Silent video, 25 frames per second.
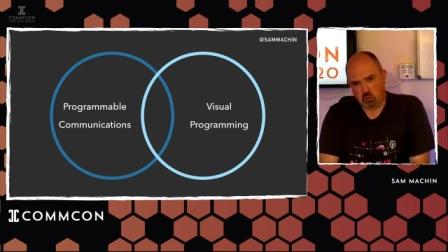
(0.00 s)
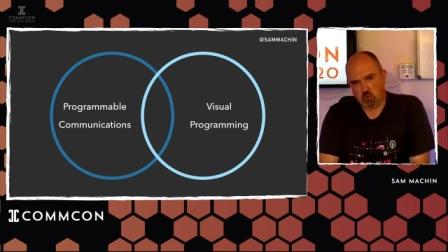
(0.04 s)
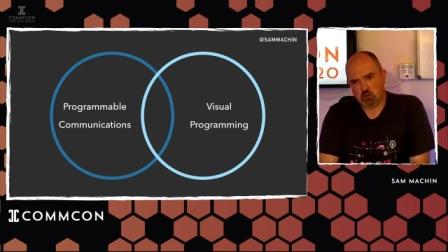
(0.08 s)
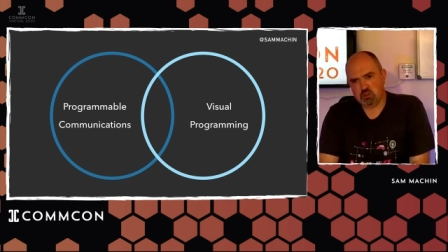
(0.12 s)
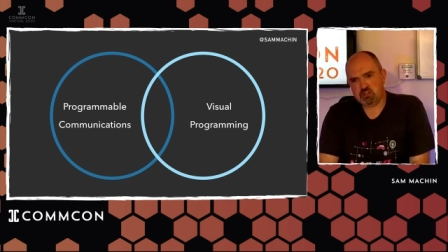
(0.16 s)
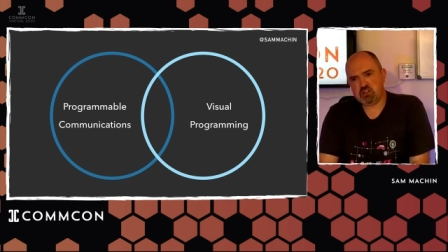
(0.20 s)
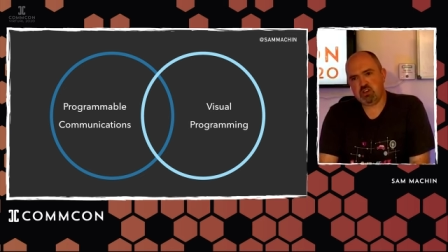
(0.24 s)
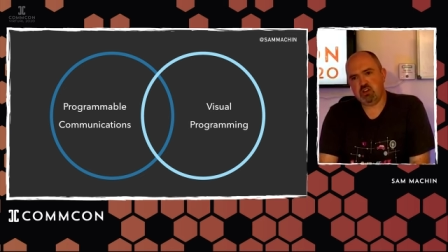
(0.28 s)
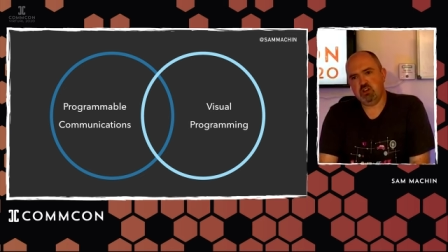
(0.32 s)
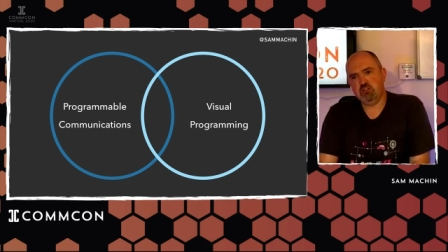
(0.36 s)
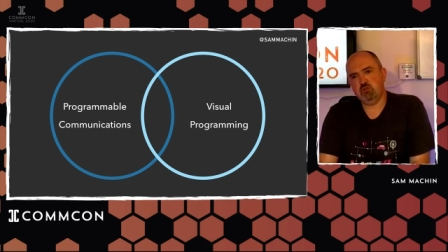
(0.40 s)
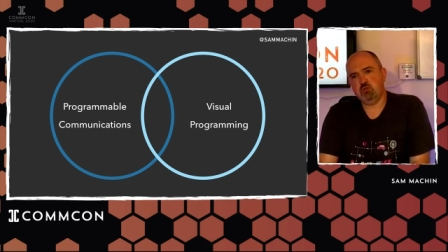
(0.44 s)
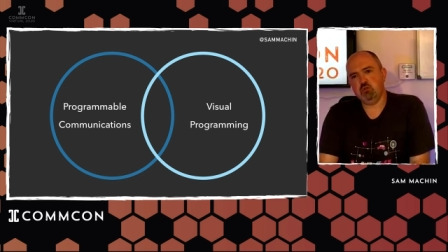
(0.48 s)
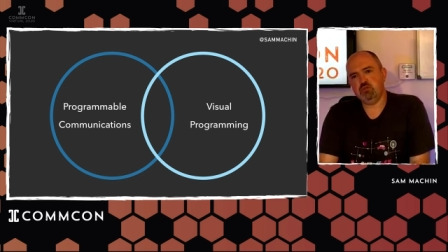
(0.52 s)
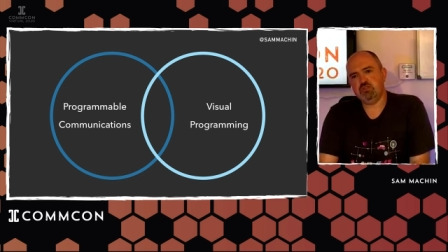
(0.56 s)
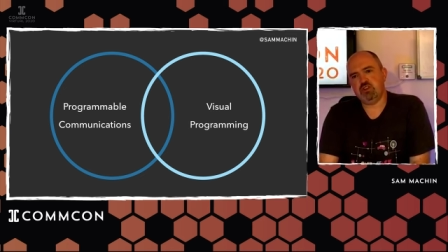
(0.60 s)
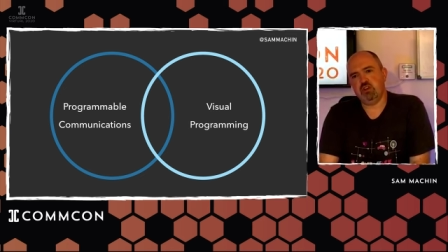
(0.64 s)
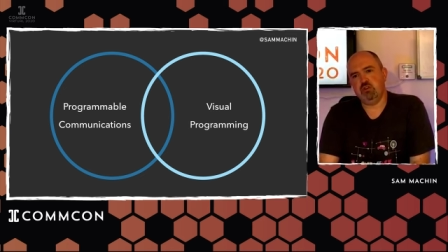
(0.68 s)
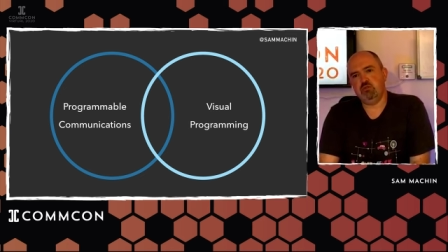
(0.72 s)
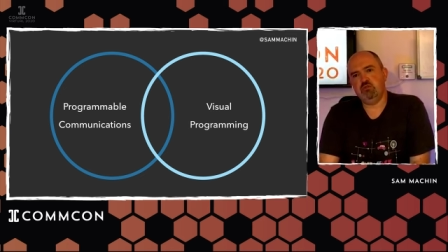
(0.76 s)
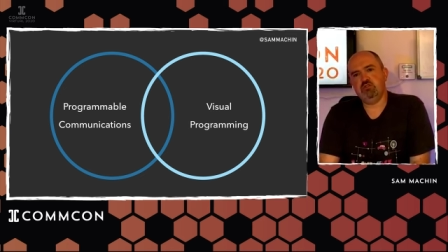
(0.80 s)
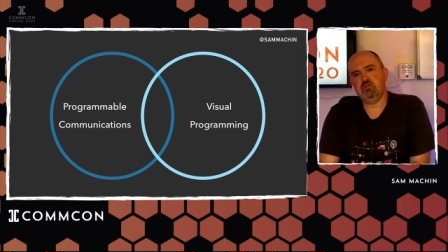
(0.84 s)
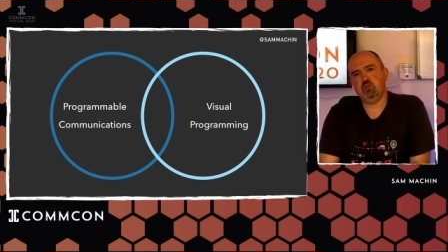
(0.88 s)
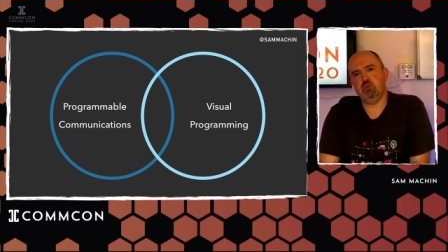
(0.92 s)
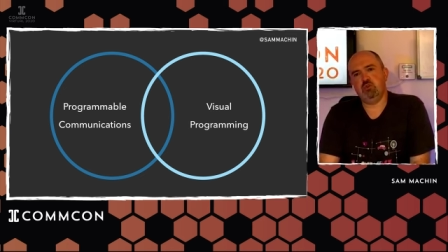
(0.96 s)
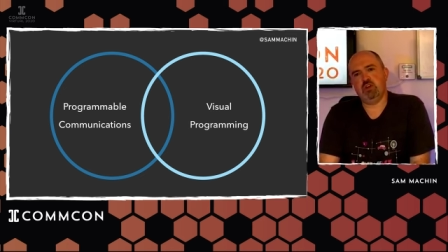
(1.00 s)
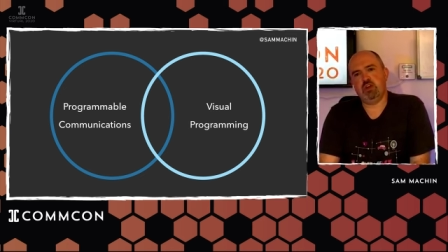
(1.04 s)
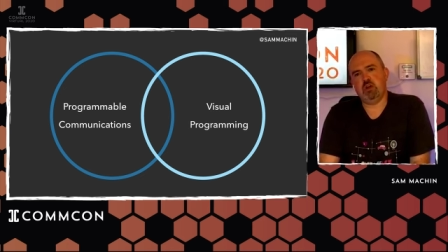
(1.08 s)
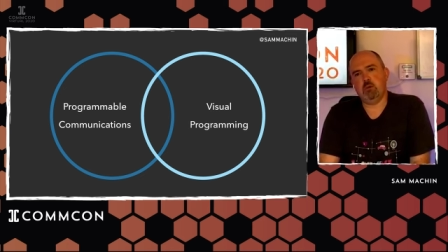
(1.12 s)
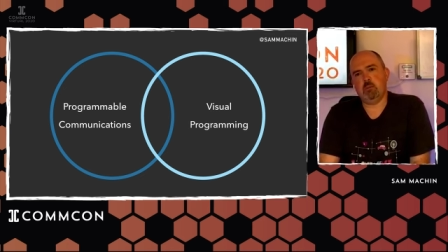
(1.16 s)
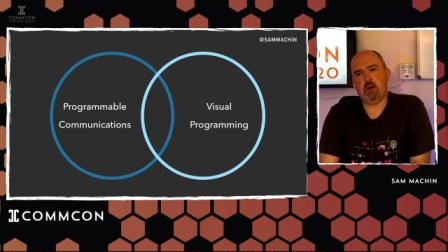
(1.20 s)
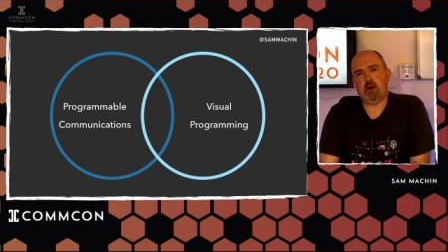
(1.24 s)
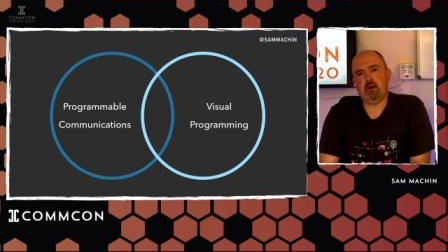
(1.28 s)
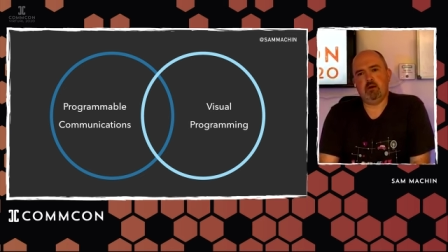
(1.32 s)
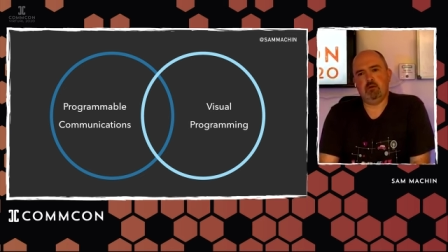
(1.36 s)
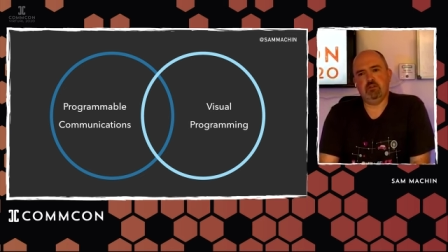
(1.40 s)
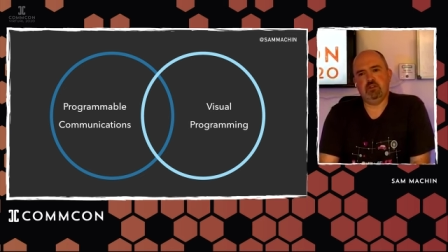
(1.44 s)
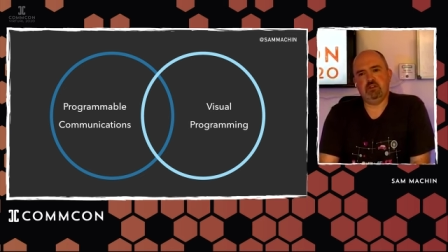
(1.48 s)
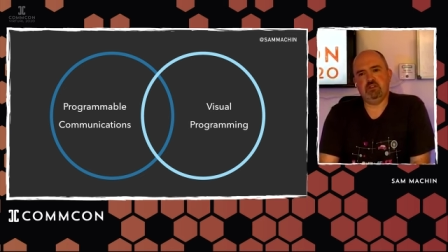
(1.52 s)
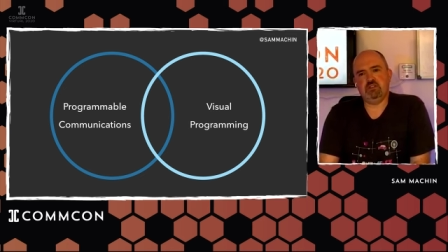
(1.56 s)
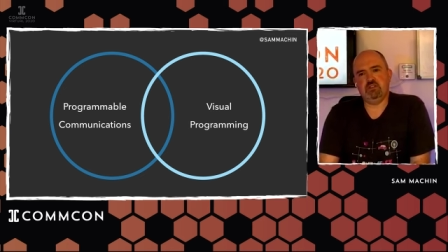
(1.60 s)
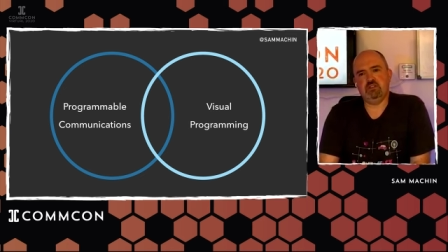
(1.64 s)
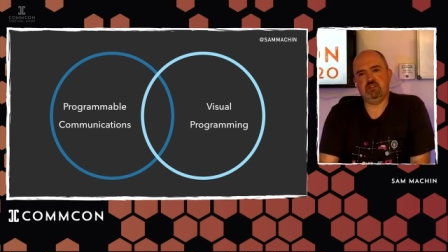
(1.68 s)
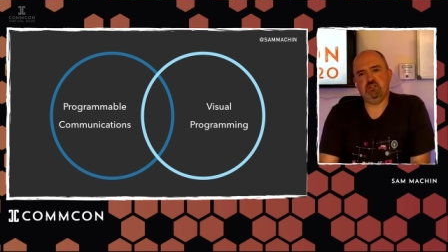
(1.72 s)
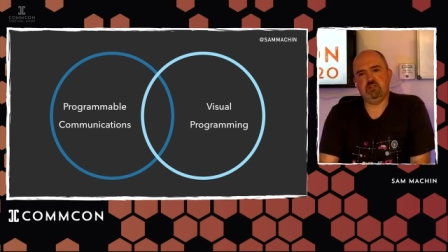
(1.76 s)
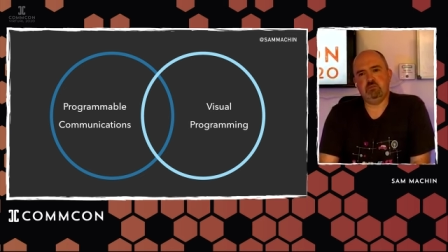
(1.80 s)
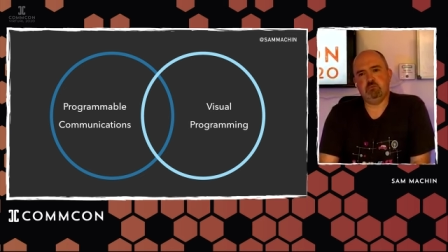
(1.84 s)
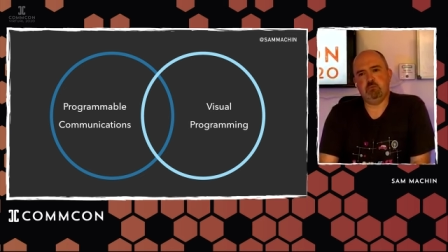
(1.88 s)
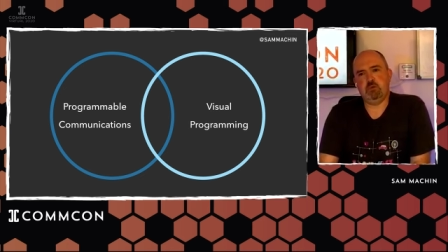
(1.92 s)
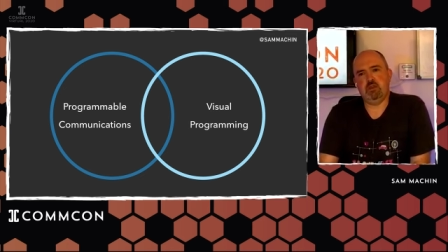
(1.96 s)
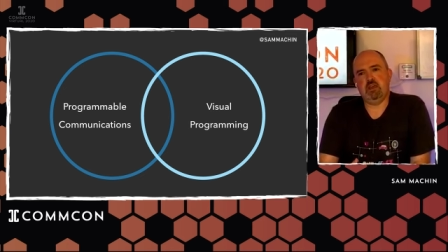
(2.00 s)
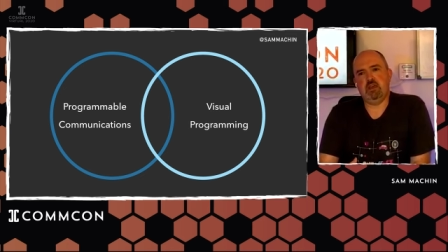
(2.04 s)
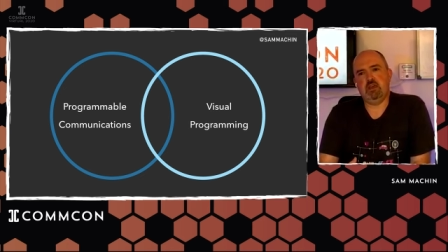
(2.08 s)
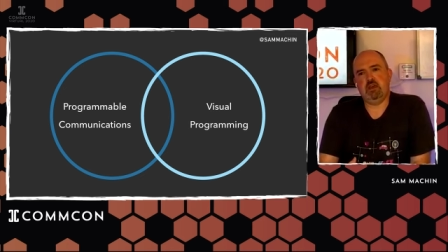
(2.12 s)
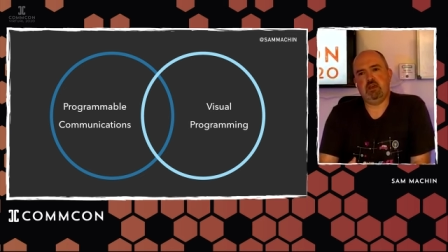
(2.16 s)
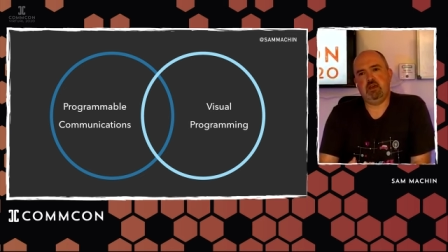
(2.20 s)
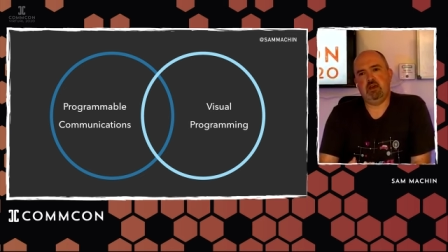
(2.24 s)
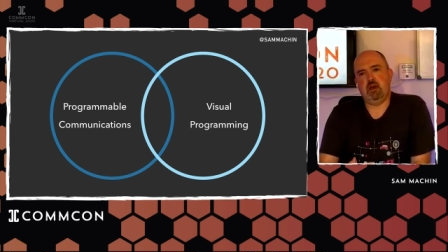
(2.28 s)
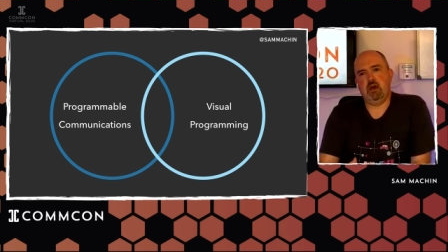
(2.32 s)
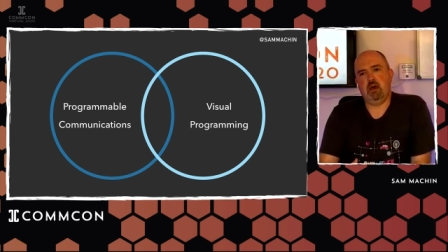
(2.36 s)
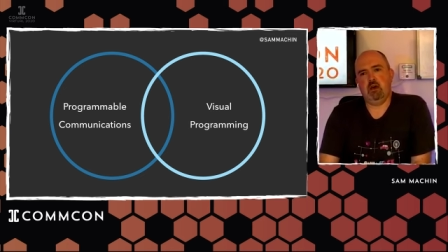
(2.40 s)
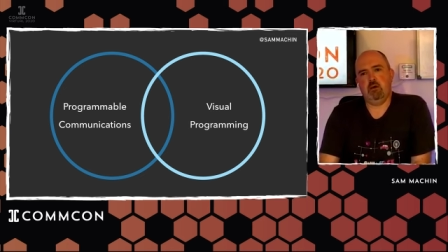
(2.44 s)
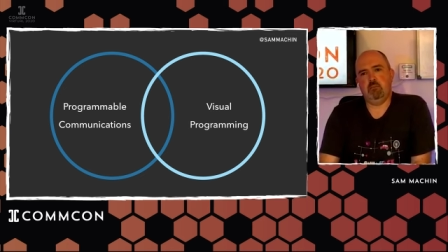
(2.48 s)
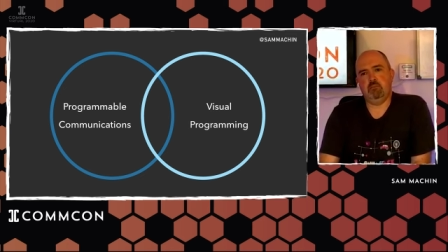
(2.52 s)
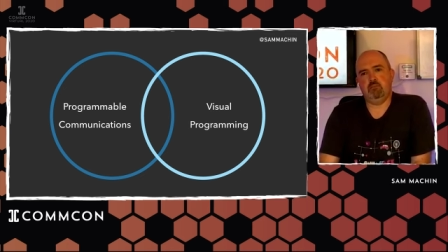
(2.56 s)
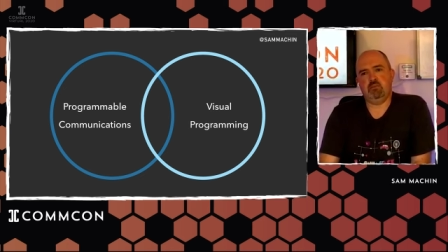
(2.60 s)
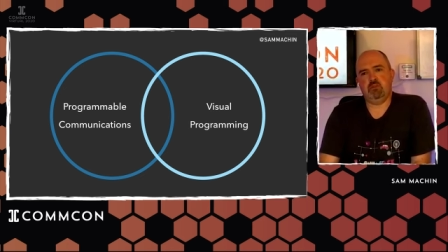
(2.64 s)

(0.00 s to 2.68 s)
I was kind of also talking about this as being